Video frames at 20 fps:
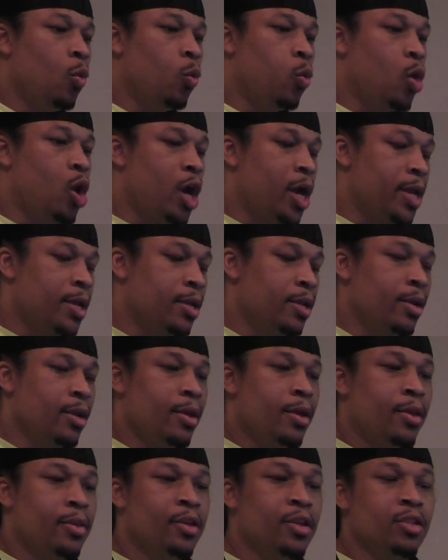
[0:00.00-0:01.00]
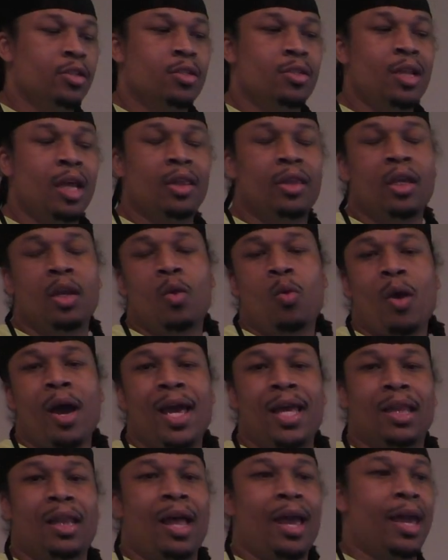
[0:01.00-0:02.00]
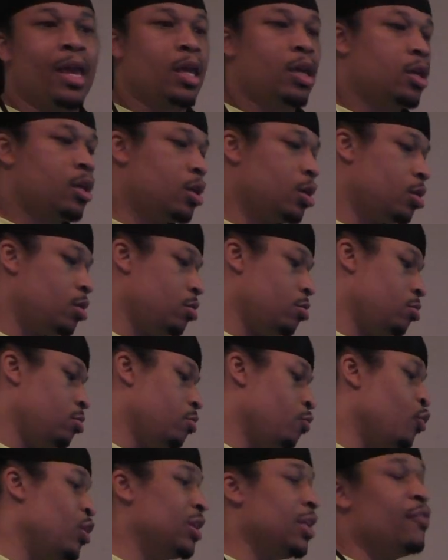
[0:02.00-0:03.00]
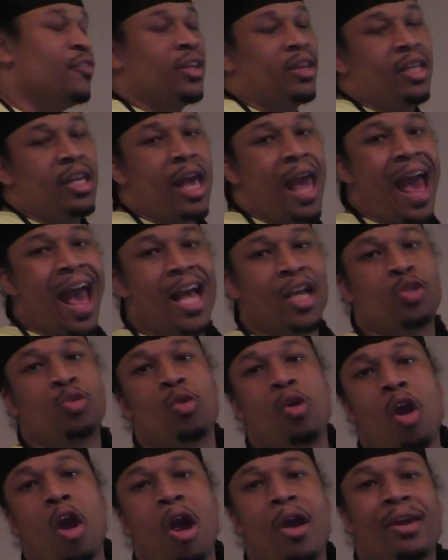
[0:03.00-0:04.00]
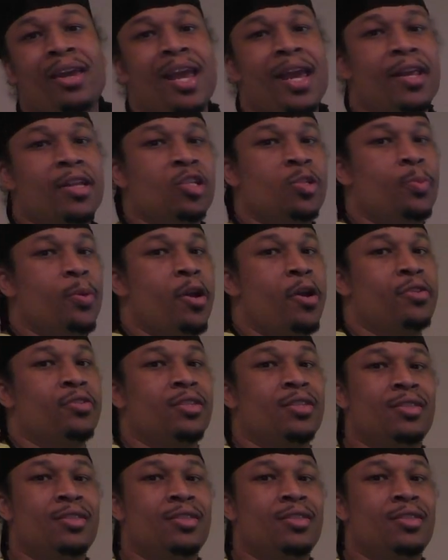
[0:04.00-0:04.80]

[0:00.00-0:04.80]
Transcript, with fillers: One, there's nothing quite like reliving the actual arcade experience.